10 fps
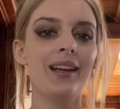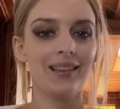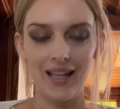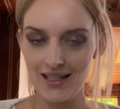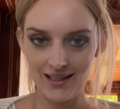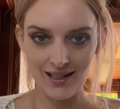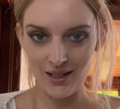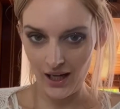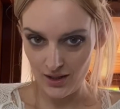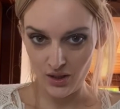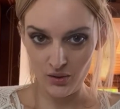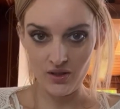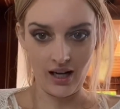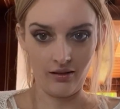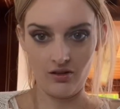Let's, in this case, use
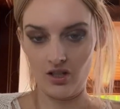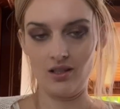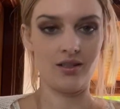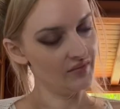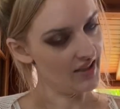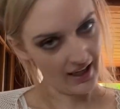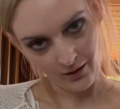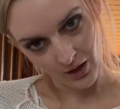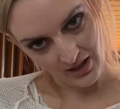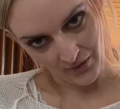negligence. Second cause of